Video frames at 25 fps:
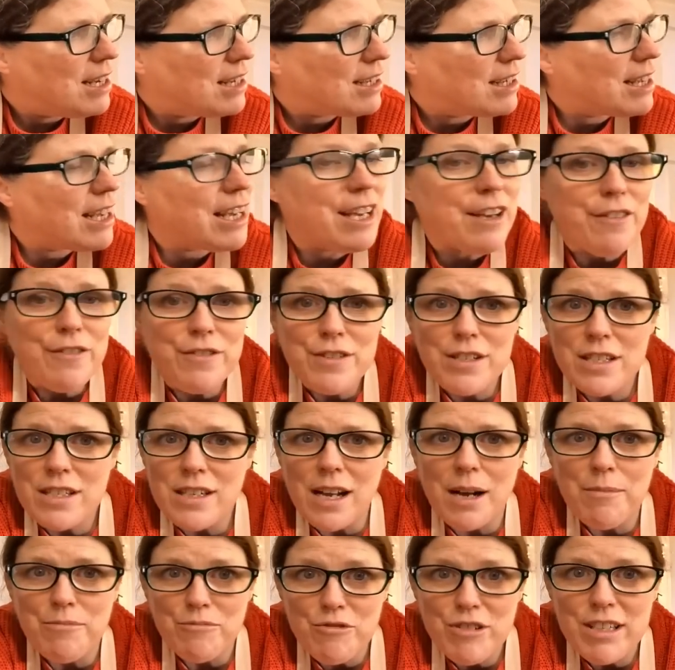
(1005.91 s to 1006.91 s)
gifts.
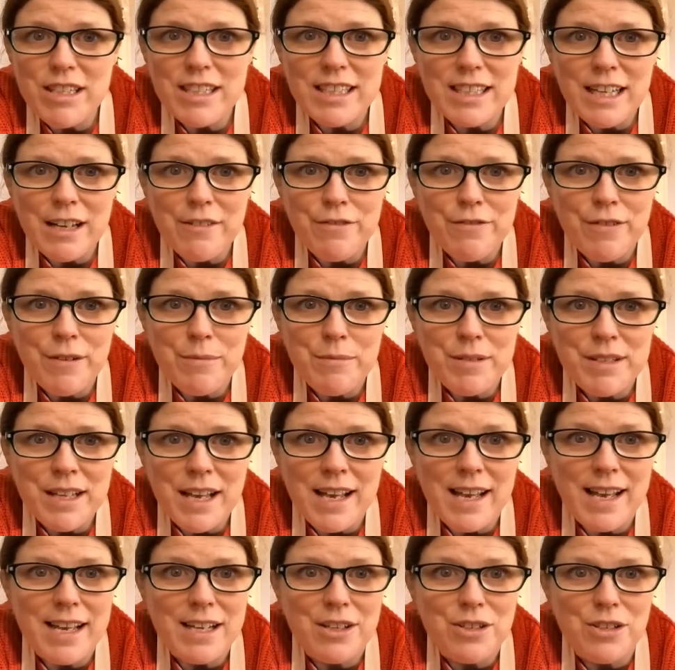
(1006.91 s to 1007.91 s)
I'm really going to have fun with
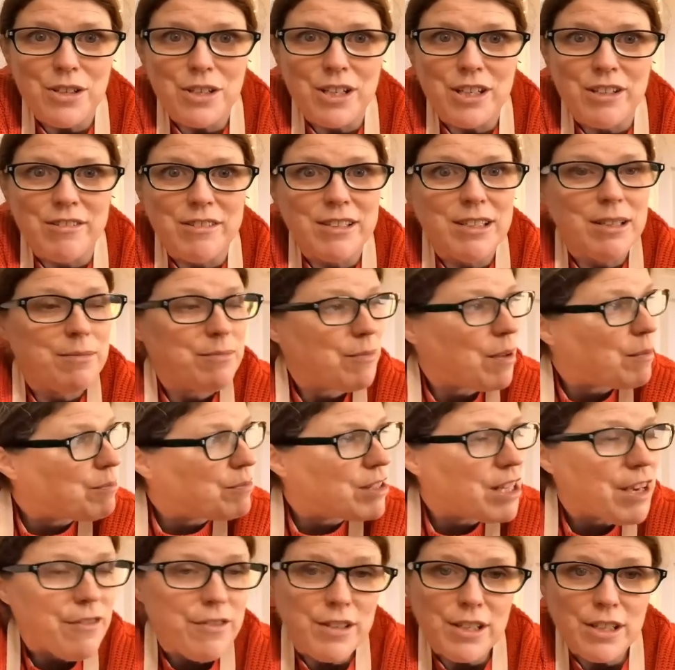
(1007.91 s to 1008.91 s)
that egg cooker, and I'm
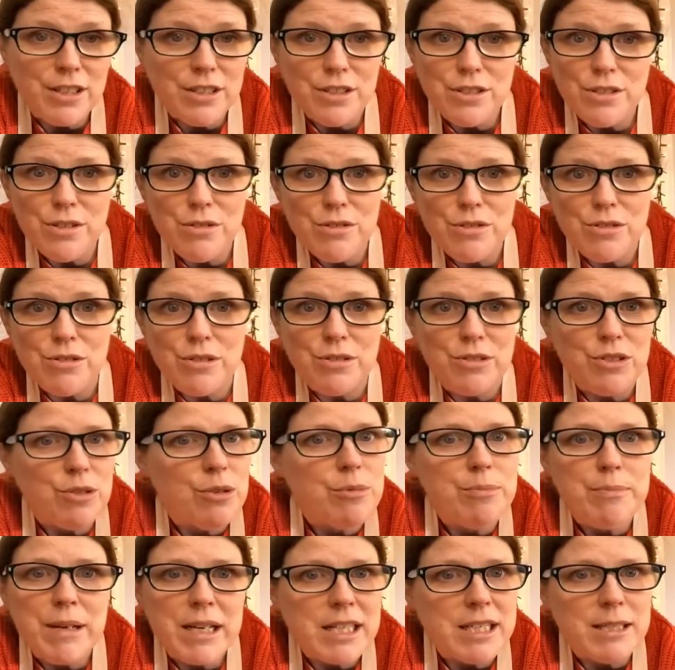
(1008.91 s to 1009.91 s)
definitely going to use your
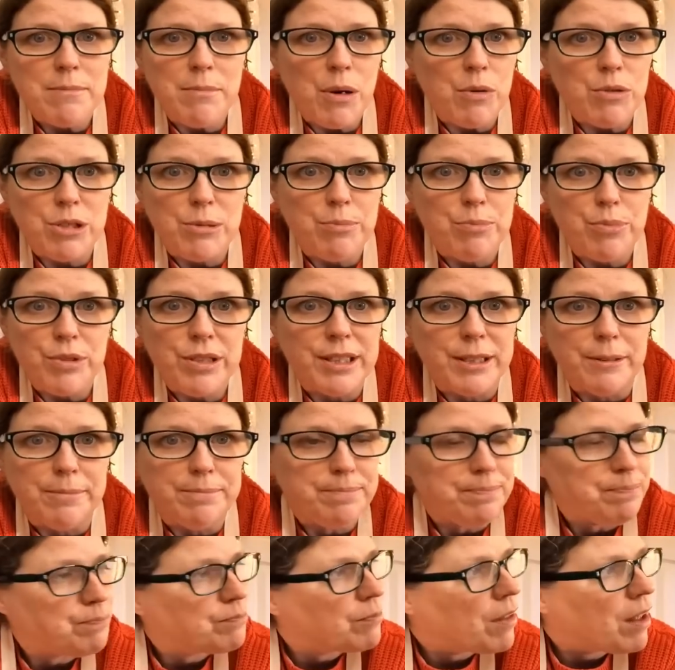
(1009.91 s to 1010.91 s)
mixing bowls are brilliant.